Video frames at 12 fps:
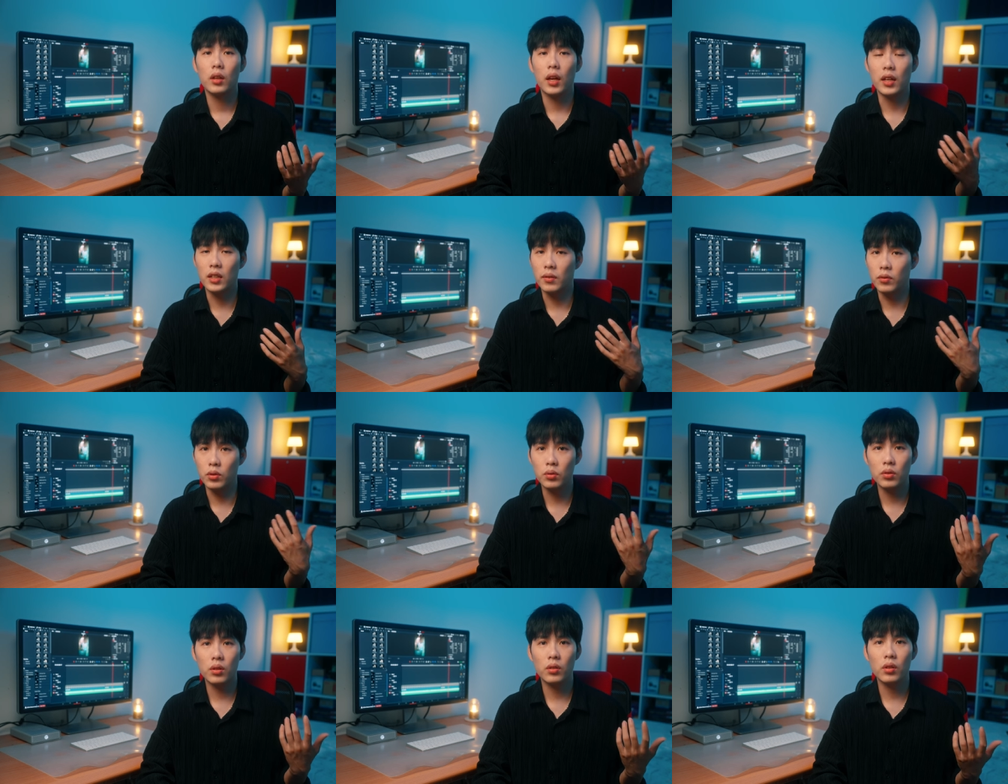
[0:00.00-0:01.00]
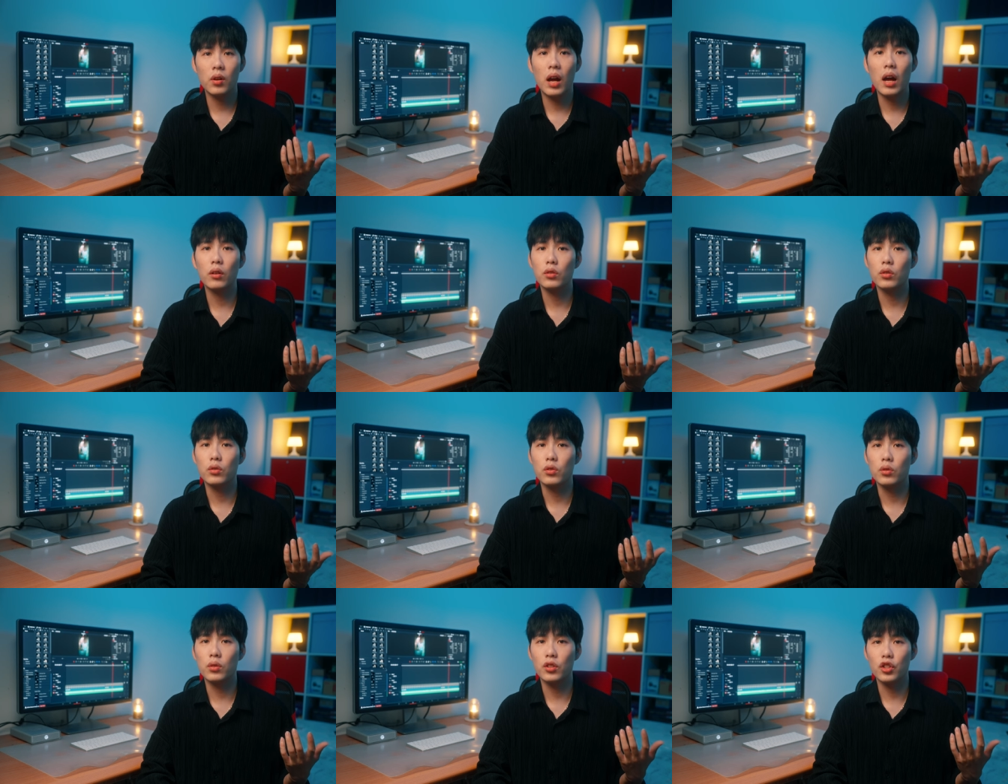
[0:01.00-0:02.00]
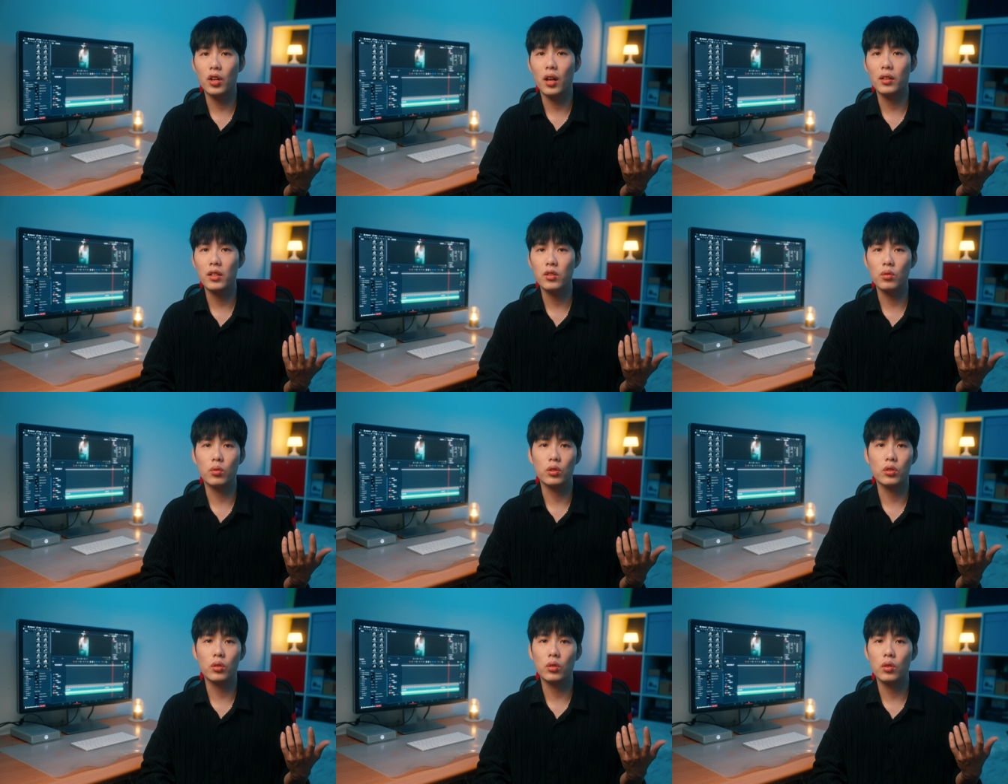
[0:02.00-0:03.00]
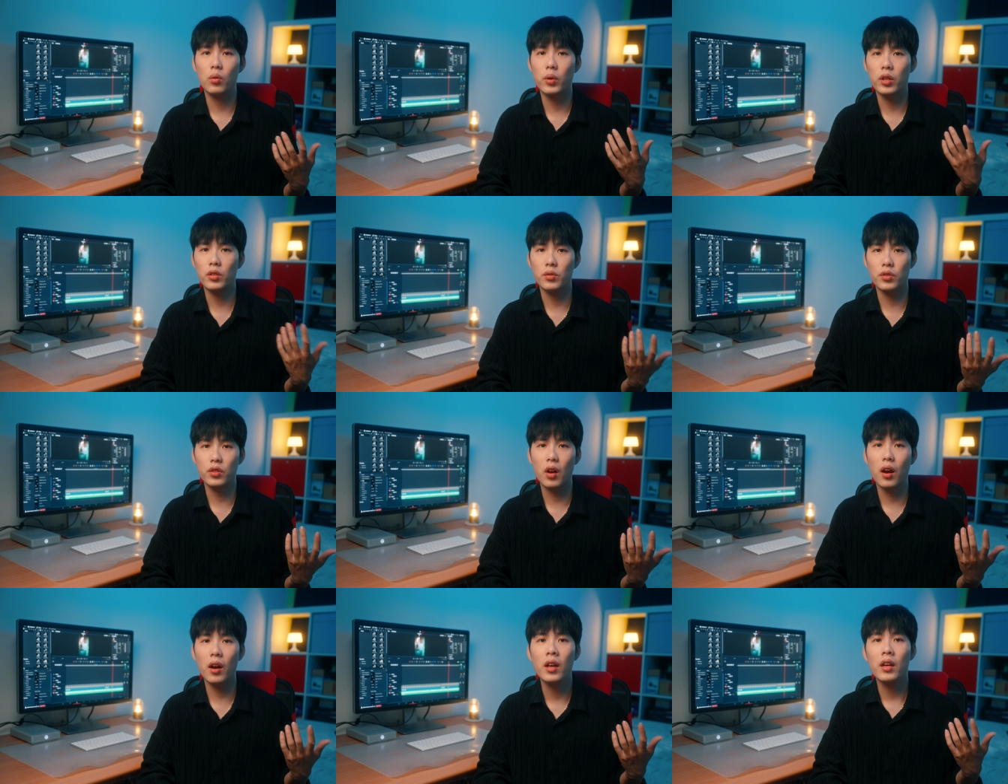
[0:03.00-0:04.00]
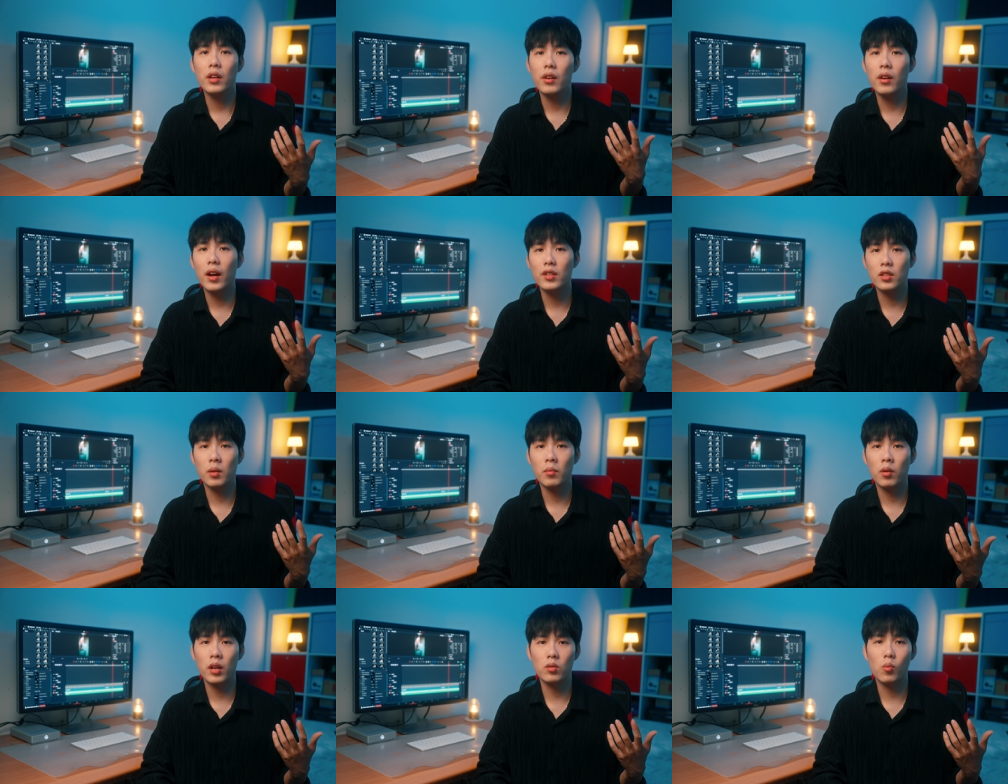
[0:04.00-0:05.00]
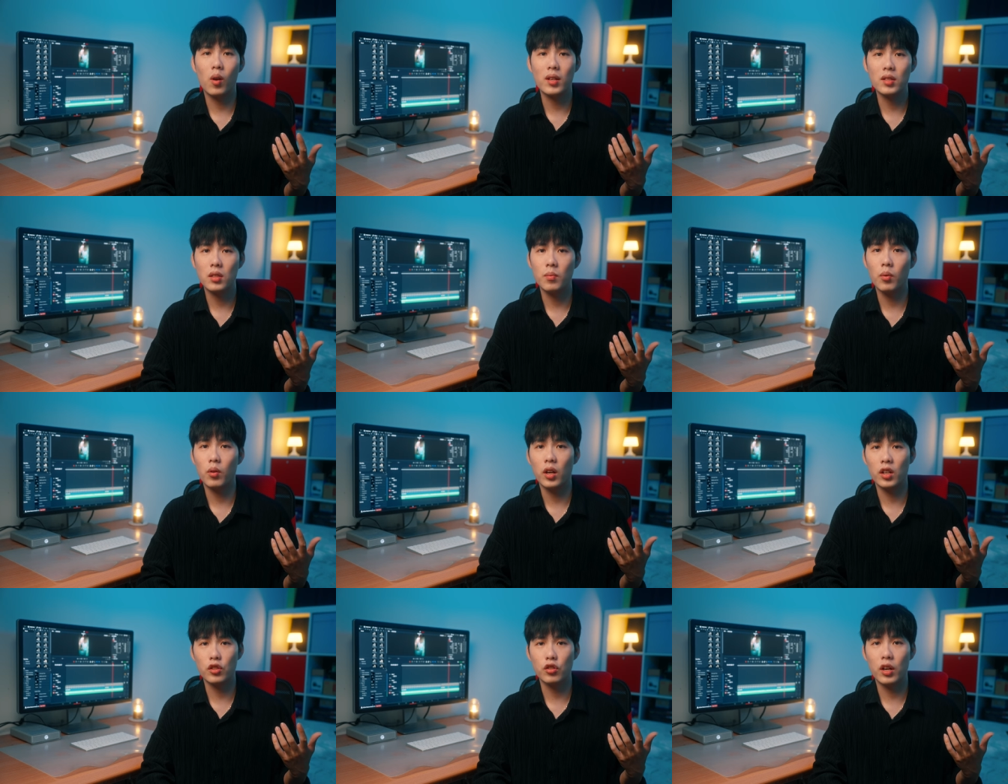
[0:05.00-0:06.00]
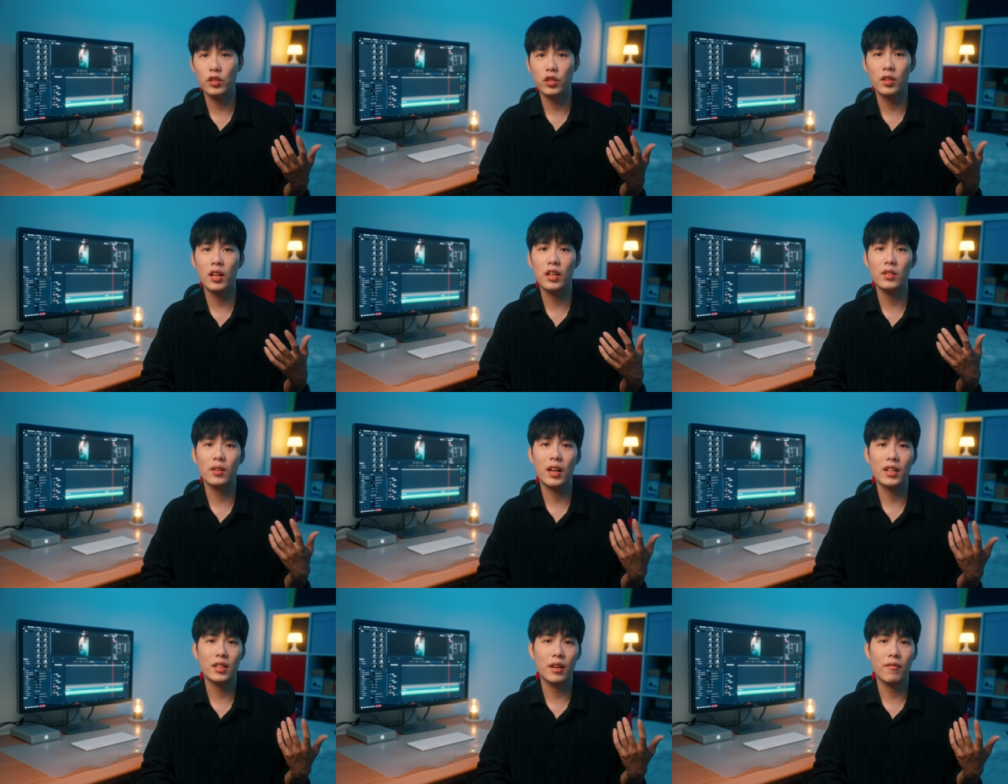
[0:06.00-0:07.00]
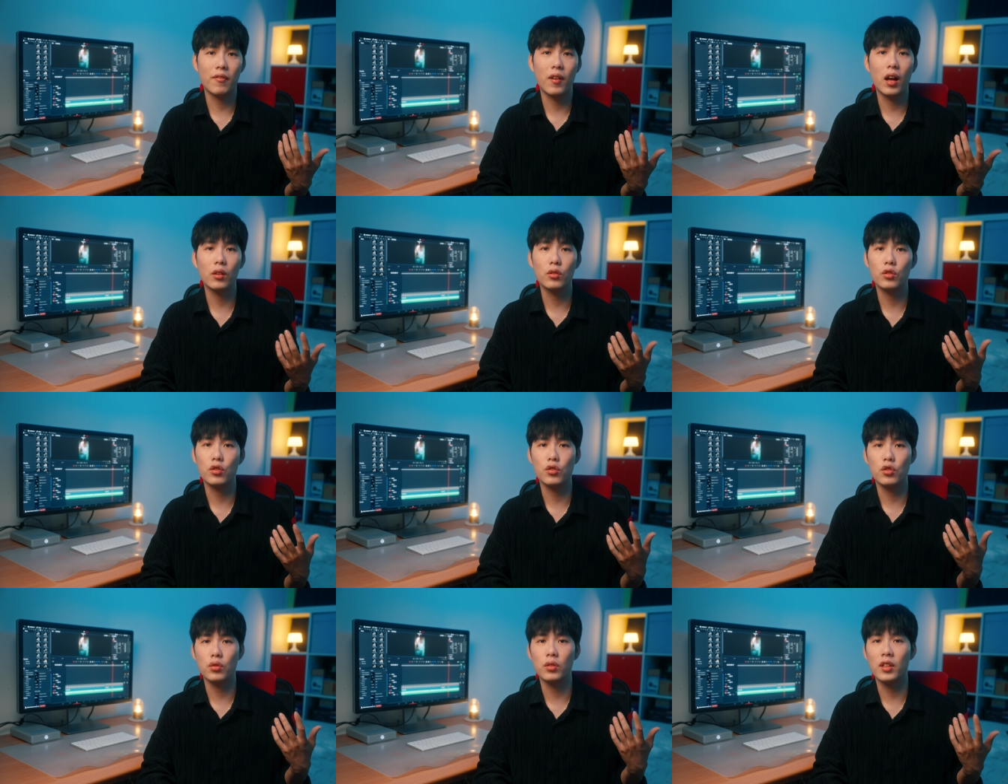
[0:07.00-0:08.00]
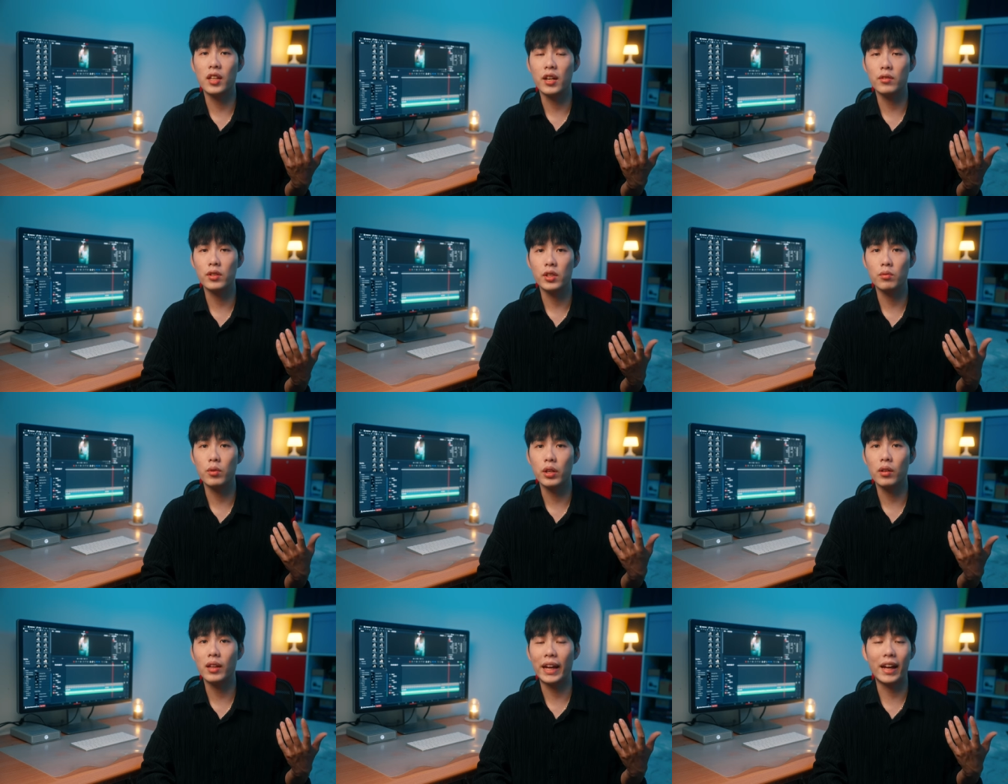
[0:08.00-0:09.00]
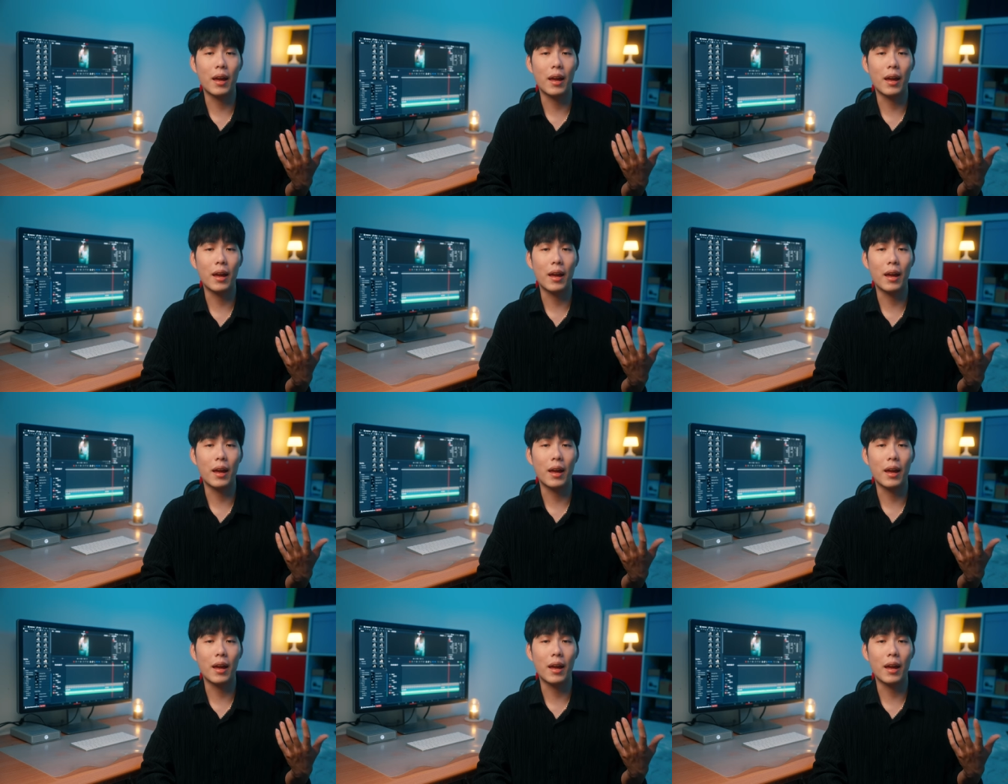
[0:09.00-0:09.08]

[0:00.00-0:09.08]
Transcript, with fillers: And if you don't know how to do the shot list or don't know where to start, here I summarize one simple construction that you guys can follow to shoot a narrative reel like